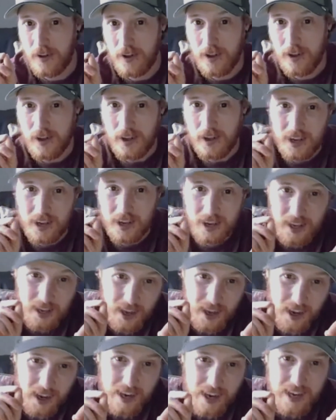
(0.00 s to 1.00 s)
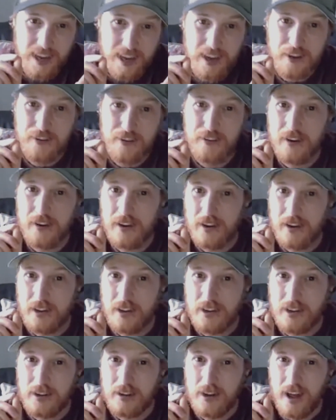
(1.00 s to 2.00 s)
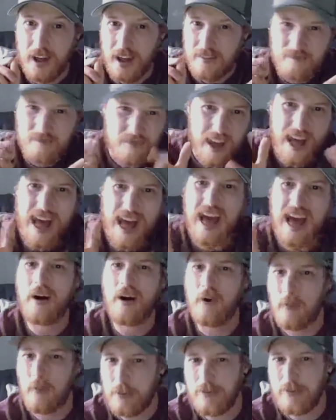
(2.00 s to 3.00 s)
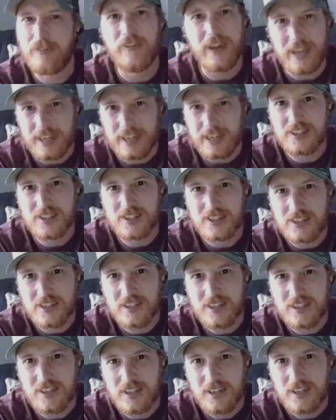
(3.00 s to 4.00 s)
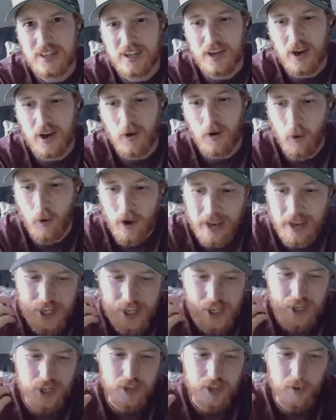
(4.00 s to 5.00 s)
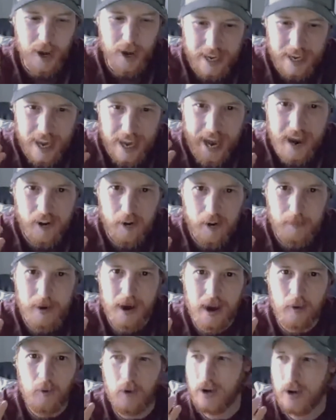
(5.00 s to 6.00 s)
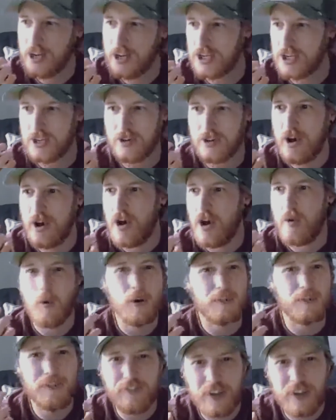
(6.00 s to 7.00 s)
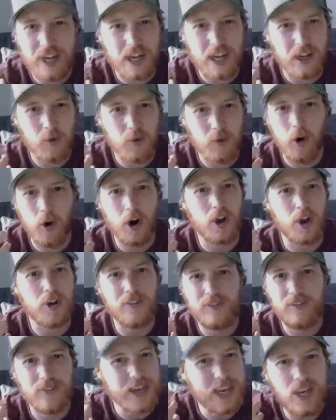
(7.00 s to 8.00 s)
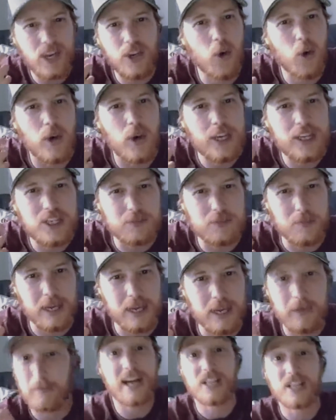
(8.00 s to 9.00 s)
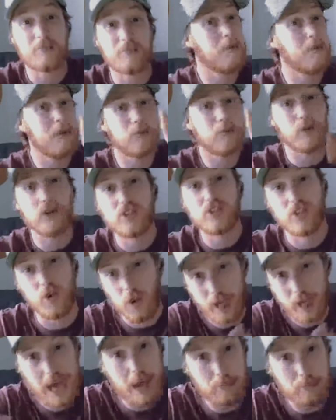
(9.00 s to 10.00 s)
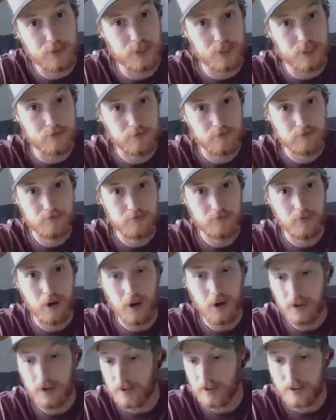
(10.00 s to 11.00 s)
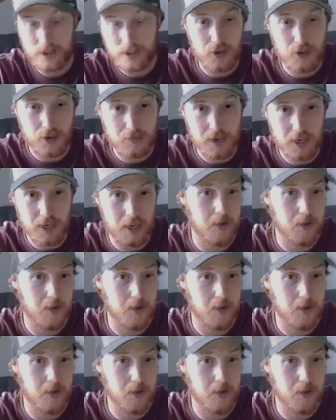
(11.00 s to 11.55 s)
can I help fix? What issue do I care about? What thing annoys me? It might just be people using all caps on social media.